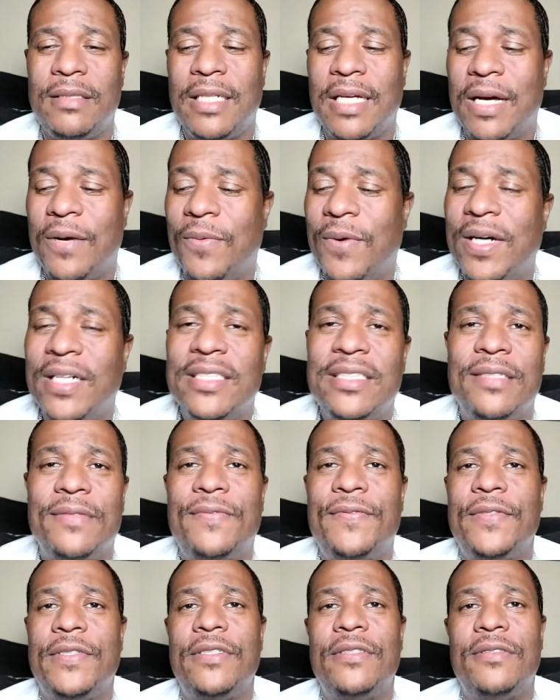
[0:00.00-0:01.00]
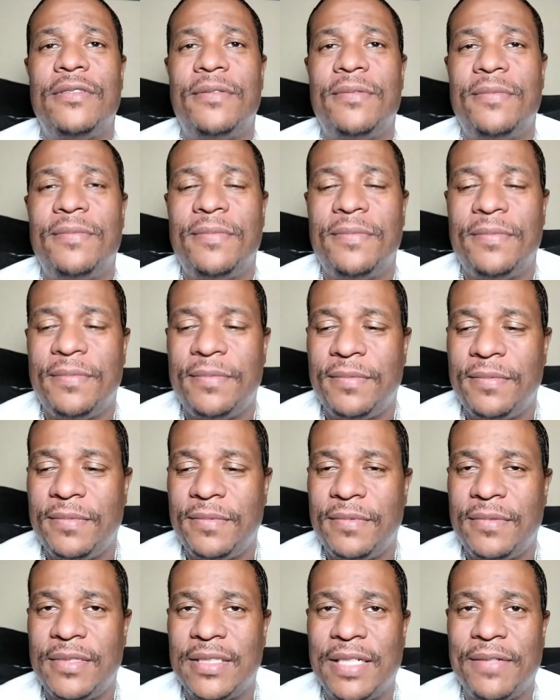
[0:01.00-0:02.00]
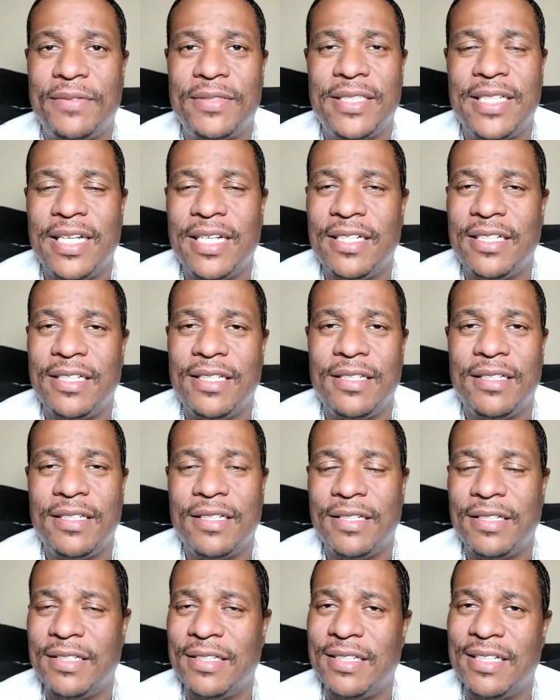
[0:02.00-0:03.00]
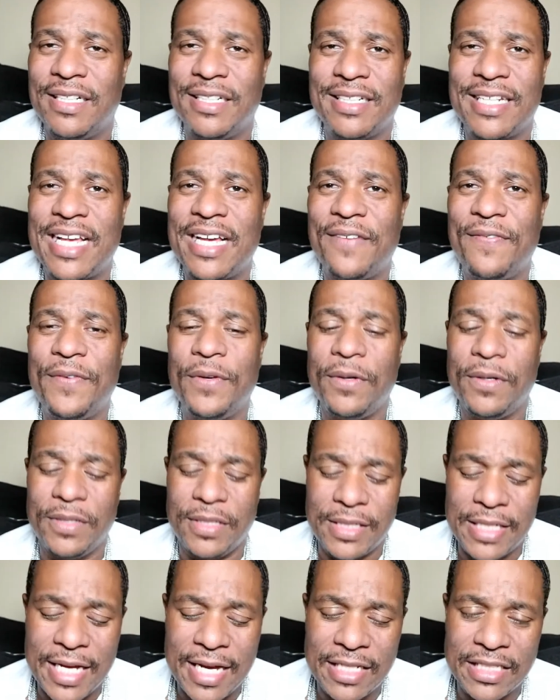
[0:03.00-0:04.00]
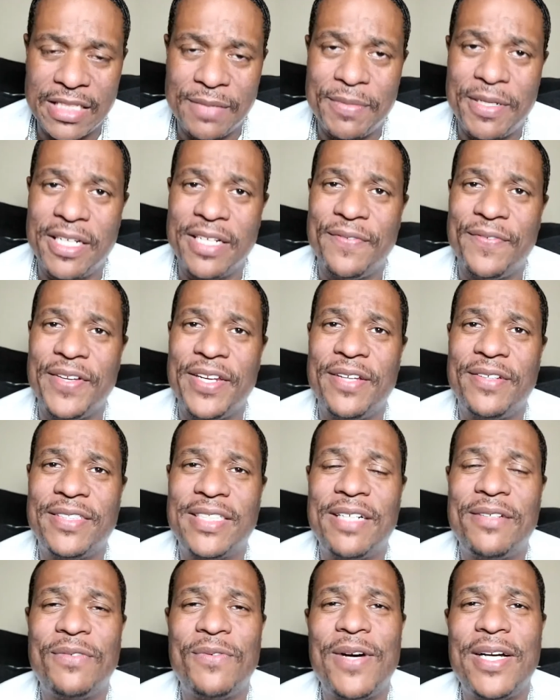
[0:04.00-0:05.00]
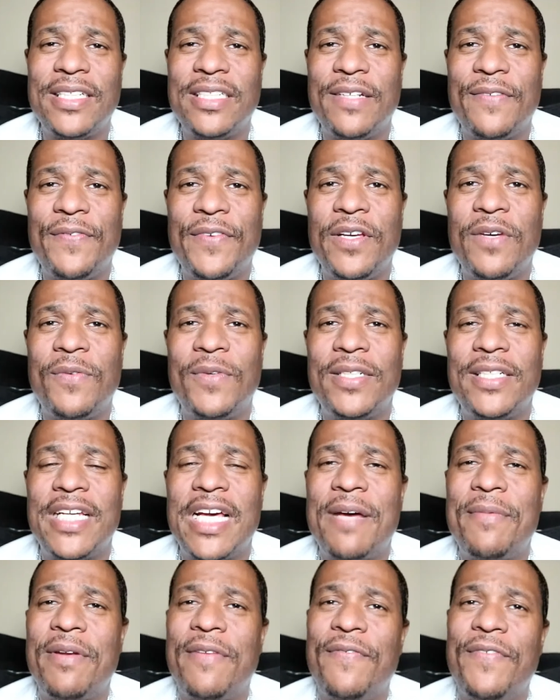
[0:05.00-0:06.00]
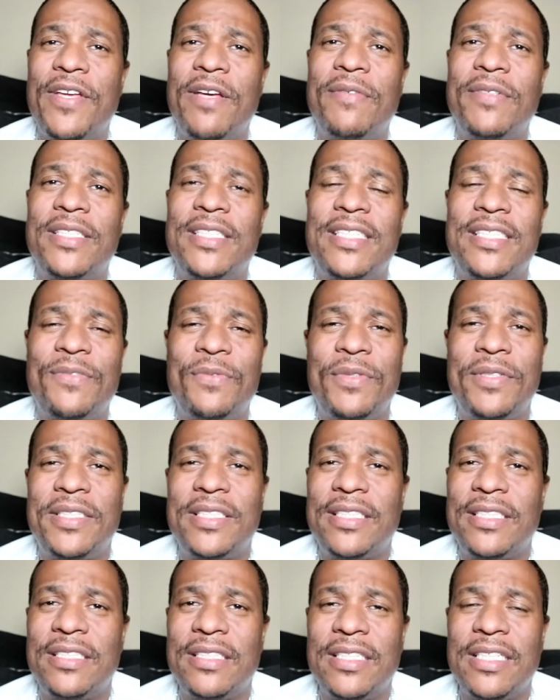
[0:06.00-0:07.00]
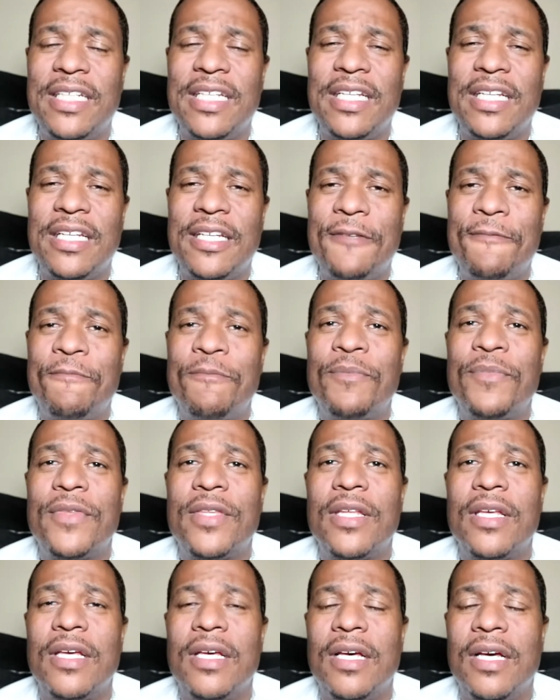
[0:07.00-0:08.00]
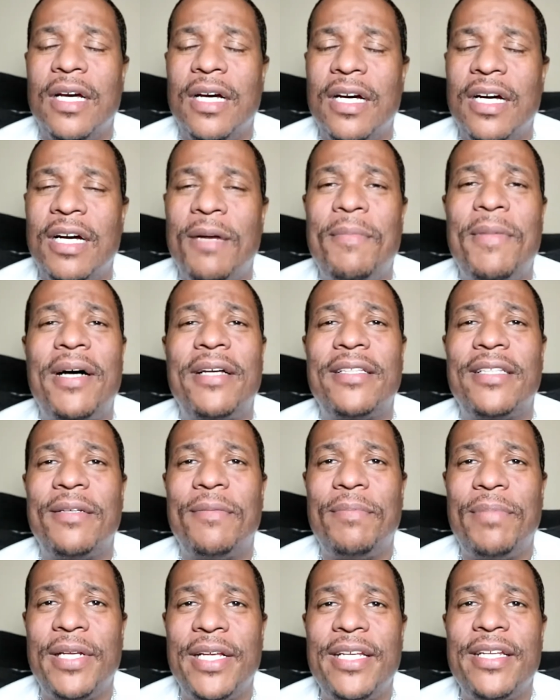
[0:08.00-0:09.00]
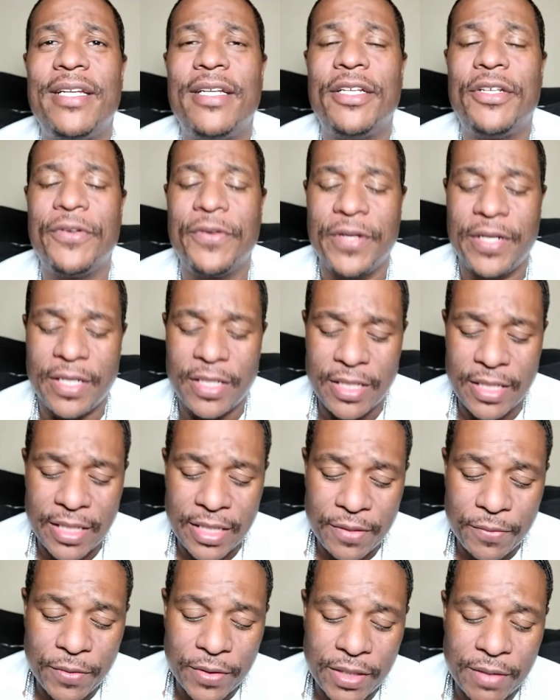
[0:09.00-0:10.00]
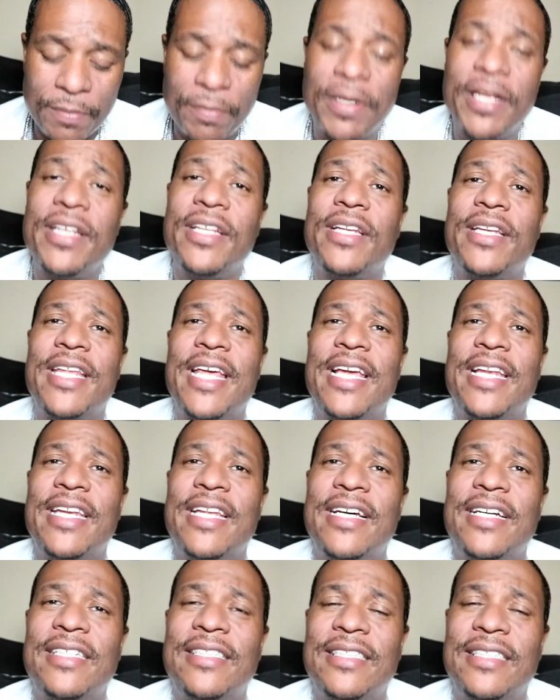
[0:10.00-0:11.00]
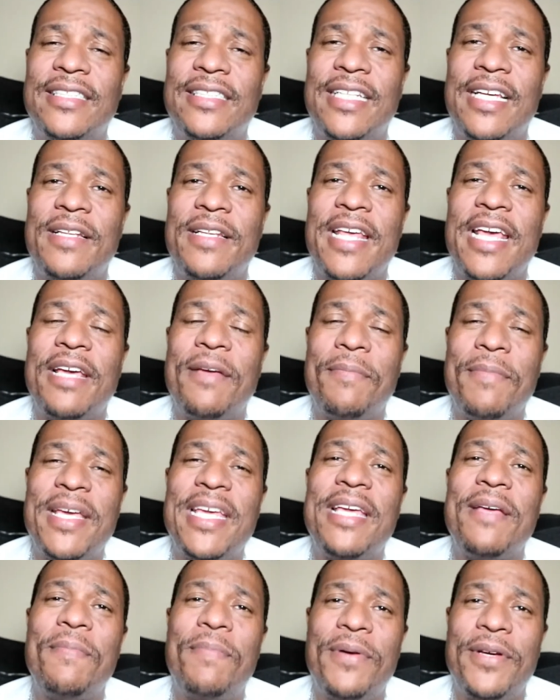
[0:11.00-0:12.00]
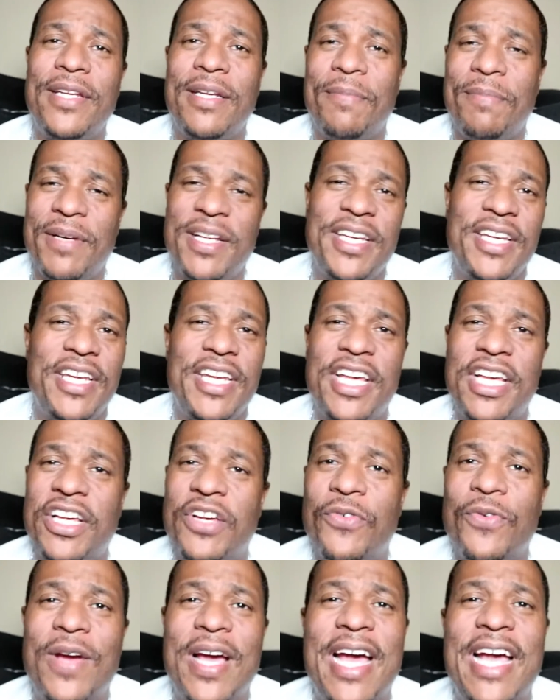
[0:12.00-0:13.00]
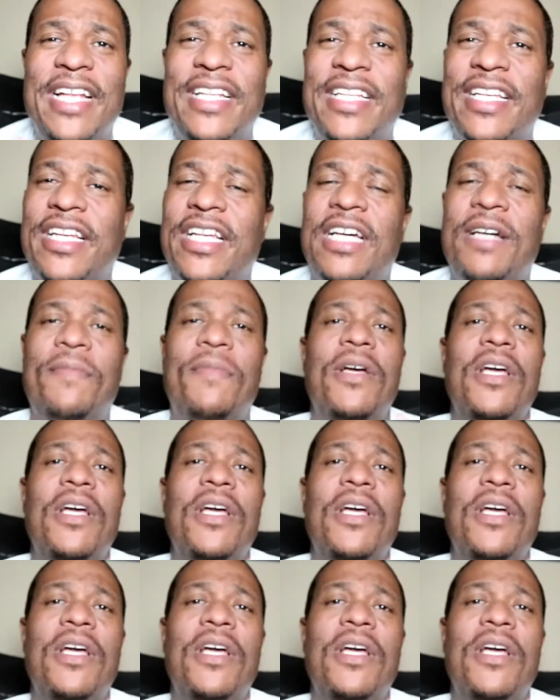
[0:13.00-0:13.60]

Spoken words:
I watched a film. I was telling, I think a few other times in my other videos. I watched a film one time. The film we seen about the blender trick, and what the blender thing does is they take meat and put it in the blender and they grind it up.